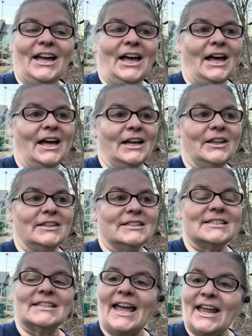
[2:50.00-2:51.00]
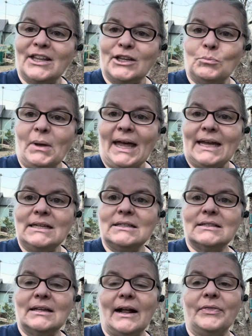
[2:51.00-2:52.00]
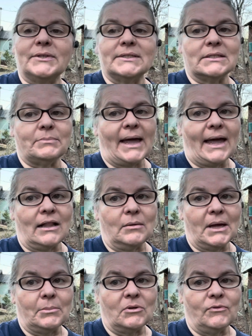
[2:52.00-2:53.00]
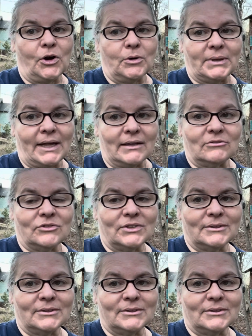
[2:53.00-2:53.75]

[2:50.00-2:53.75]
uh, this is Kathleen Pate, and this is my Alabama Farm Life.